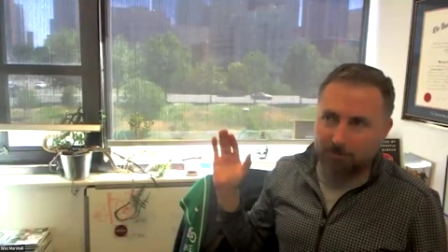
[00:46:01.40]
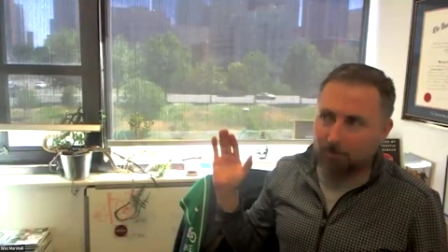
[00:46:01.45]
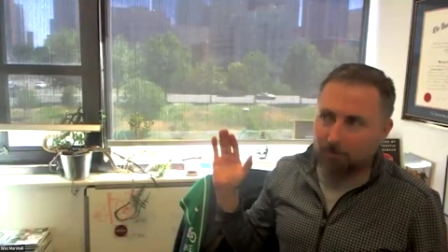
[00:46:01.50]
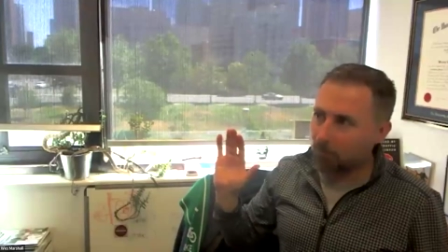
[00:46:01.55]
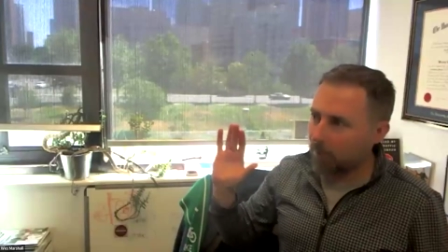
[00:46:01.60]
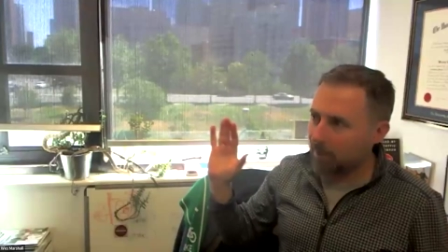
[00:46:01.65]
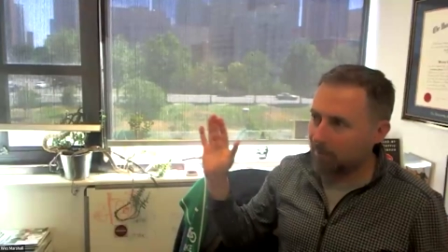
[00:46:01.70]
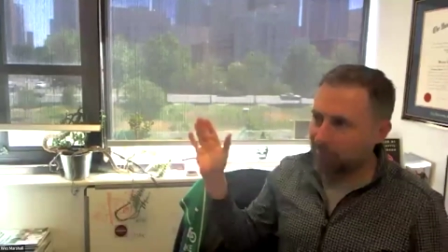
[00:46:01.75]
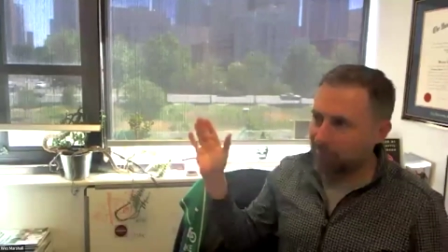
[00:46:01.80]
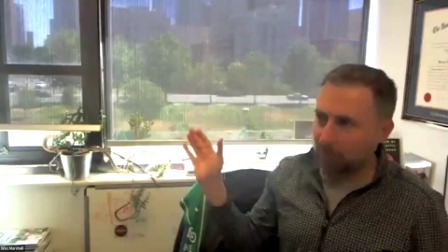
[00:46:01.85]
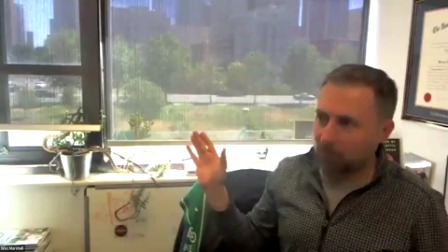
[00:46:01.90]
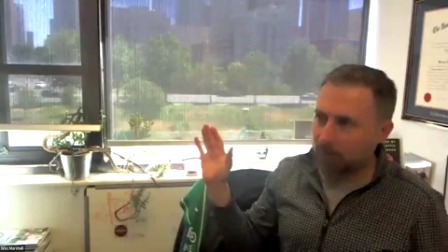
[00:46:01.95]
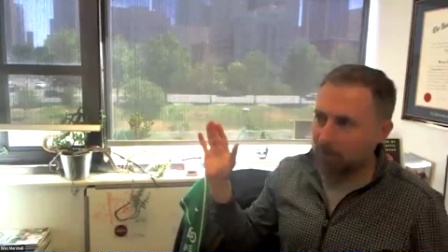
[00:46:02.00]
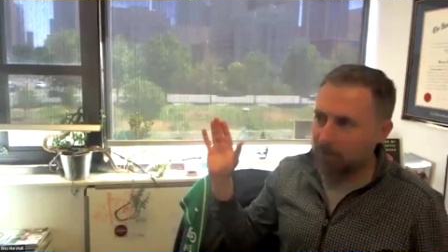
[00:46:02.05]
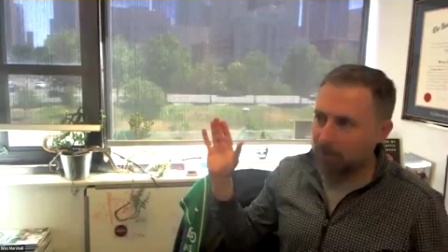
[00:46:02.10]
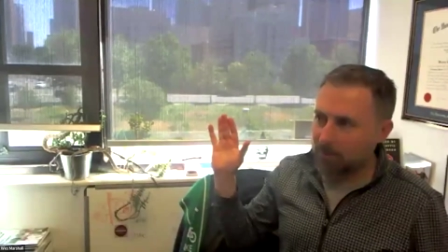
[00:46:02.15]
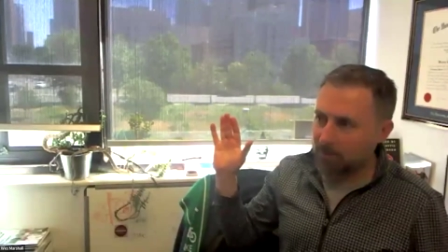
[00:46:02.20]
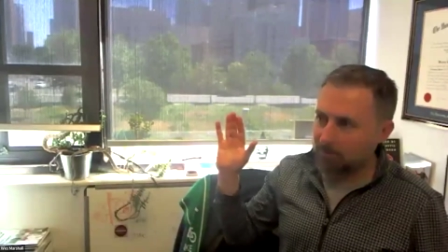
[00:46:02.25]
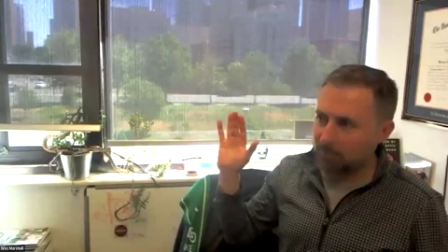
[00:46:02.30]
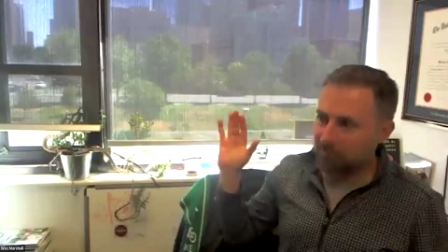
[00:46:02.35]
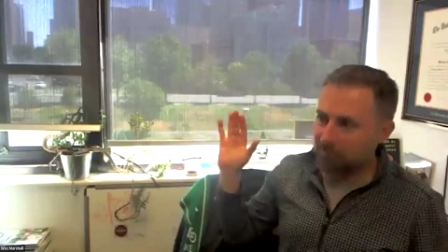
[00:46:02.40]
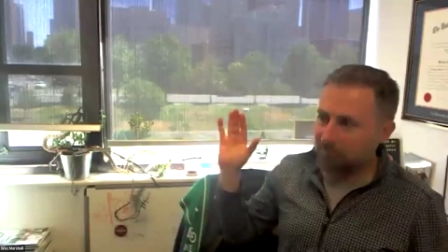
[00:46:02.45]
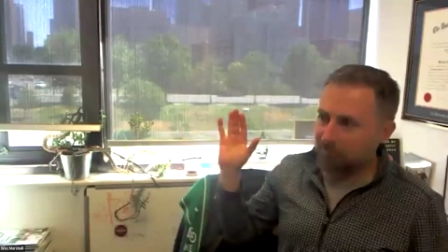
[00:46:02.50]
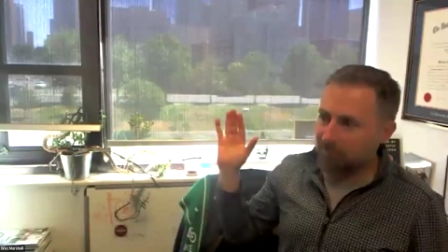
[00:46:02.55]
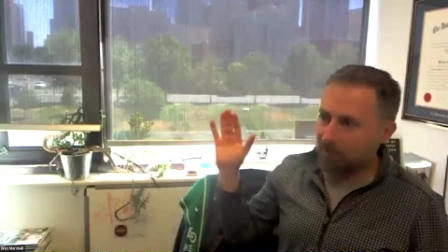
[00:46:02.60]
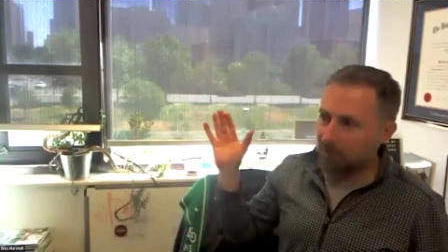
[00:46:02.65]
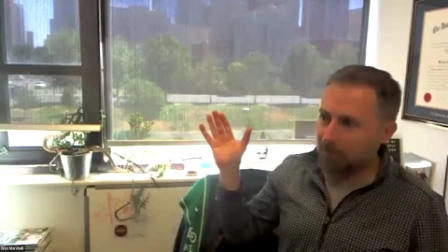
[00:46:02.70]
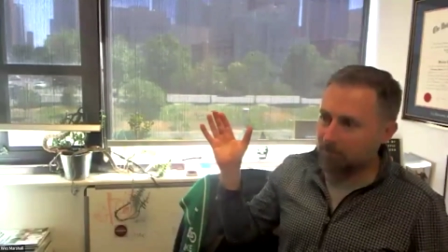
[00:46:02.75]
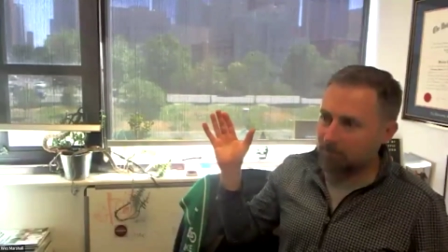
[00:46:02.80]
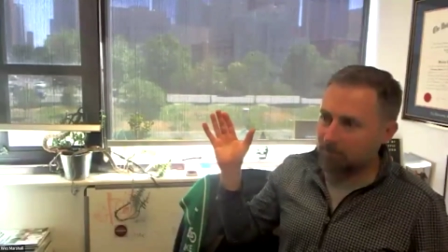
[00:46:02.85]
for whatever reason,
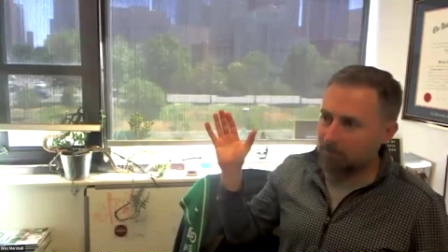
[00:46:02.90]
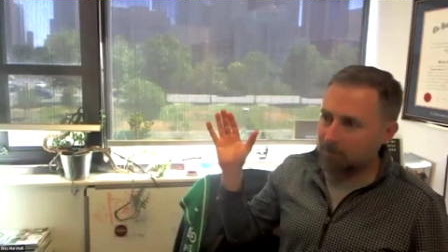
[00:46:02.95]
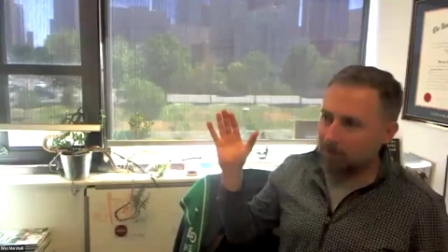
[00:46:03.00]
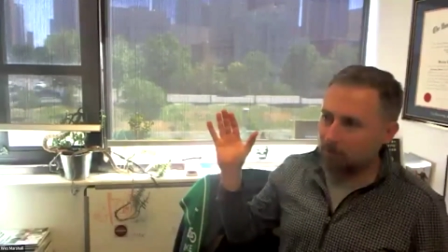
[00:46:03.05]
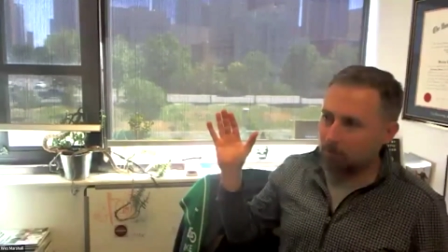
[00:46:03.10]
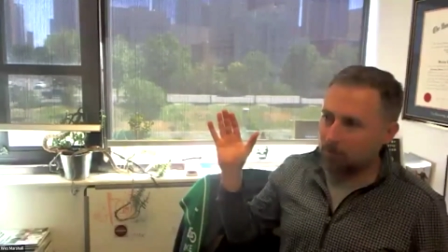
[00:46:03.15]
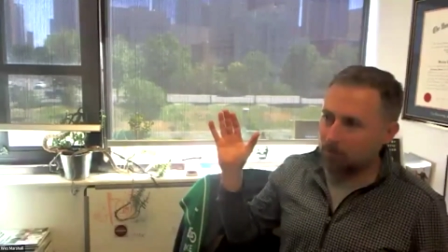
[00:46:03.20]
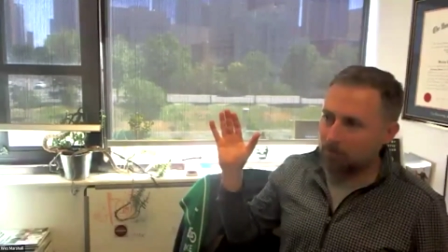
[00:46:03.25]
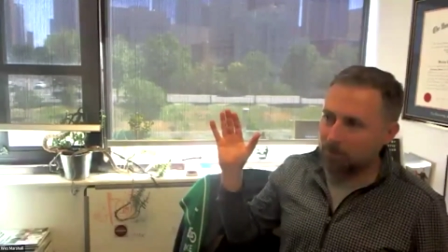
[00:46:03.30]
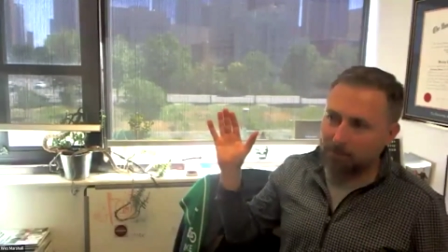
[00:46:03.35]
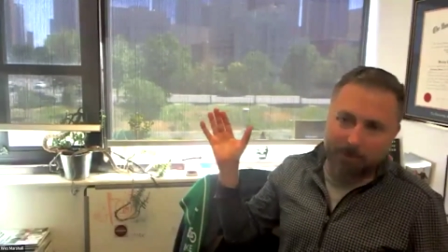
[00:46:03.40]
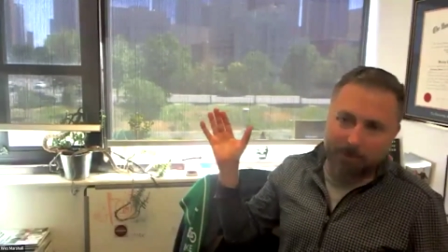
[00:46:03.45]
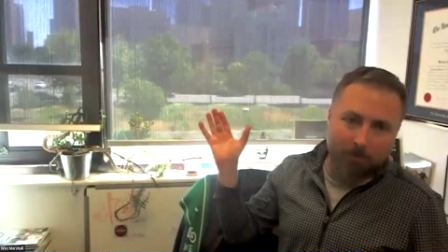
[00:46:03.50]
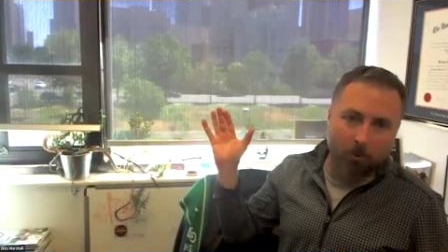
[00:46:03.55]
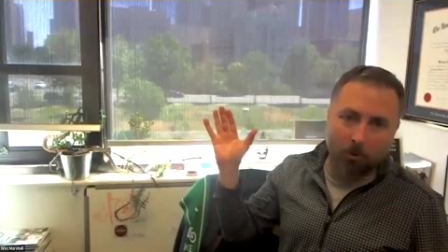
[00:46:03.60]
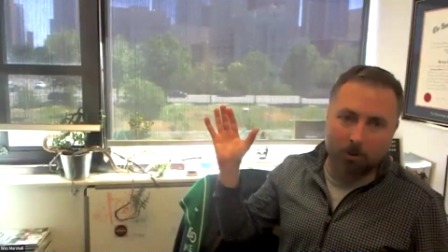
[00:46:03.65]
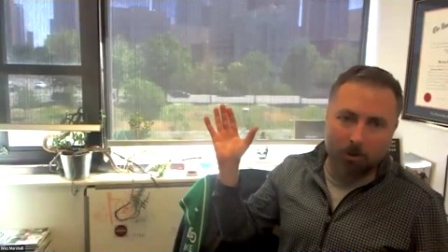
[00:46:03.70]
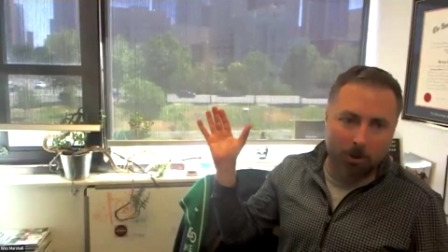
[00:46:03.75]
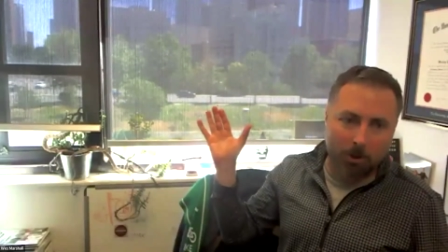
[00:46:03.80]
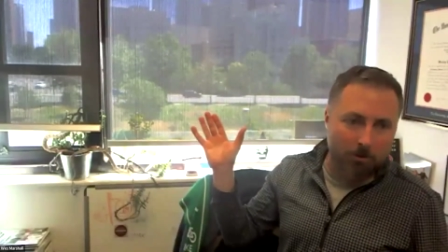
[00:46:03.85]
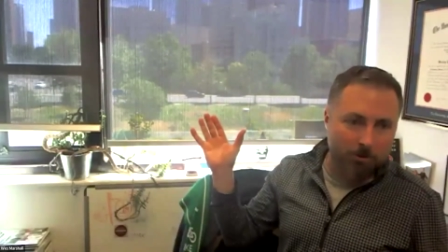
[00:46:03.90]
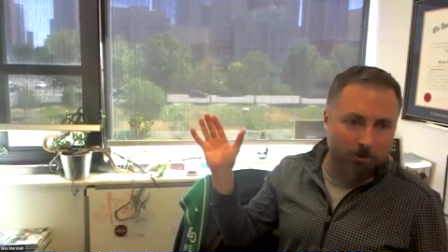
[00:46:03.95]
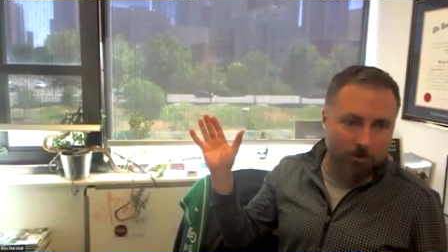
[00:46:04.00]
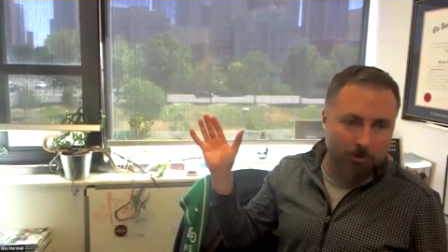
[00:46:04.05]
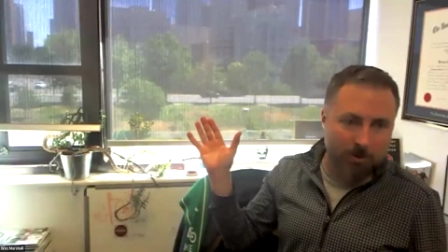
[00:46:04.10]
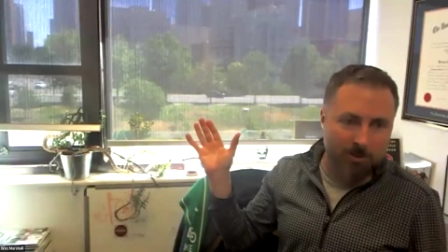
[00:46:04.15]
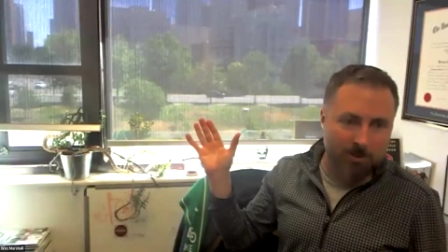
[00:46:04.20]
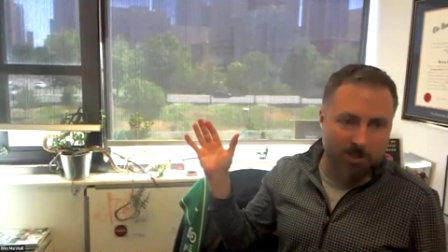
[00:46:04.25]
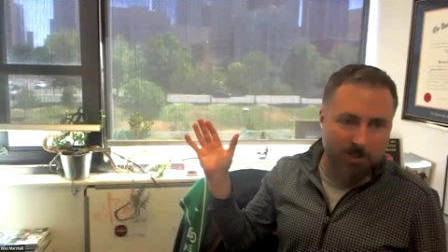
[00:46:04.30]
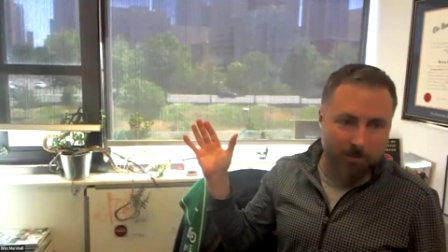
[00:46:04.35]
felt that we're maybe more
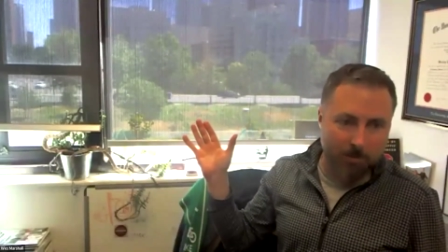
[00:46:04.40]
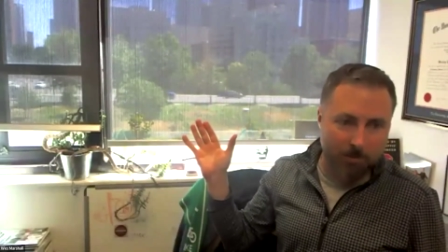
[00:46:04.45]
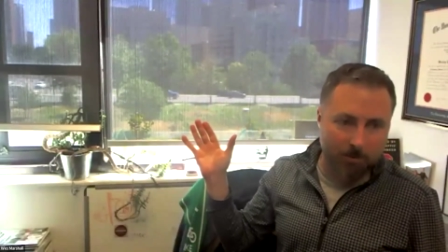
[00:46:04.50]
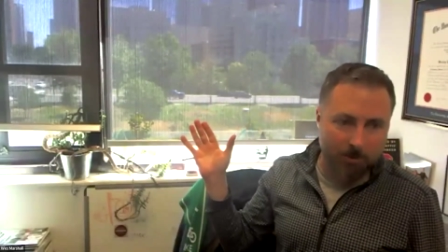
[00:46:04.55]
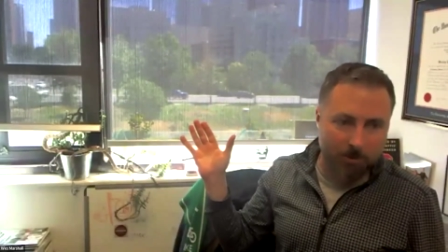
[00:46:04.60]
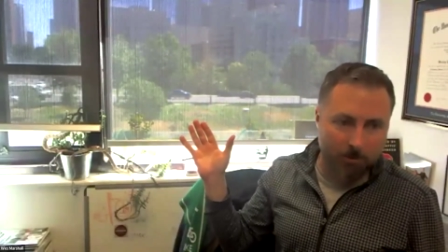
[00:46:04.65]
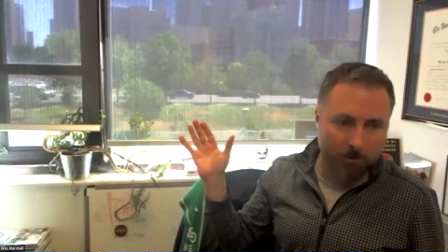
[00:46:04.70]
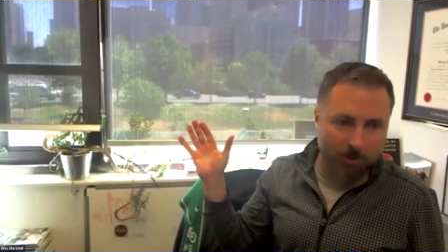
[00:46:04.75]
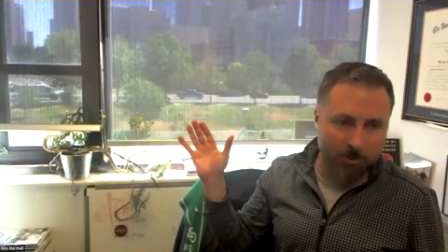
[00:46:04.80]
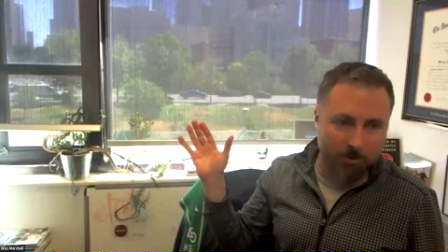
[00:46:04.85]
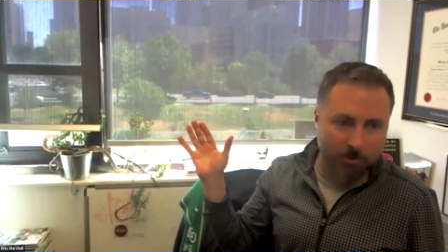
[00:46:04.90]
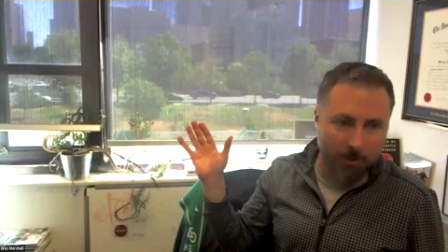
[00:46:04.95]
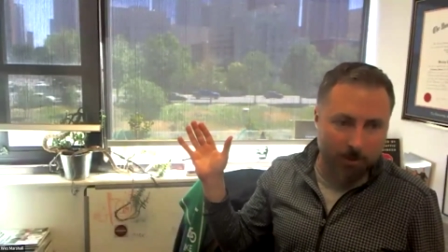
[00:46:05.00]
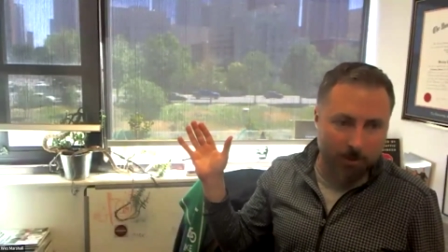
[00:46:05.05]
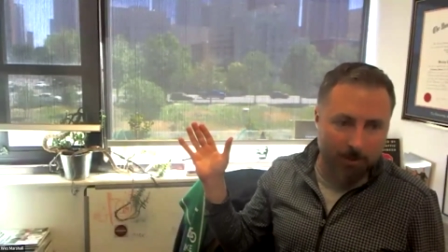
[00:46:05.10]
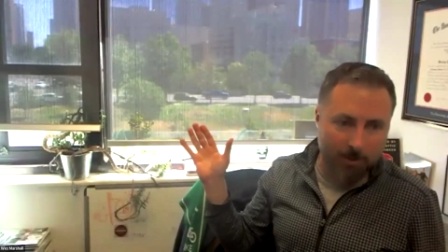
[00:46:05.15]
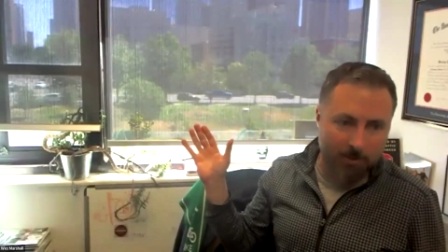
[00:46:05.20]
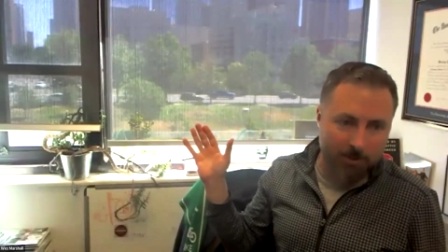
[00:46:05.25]
culturally similar to Australia.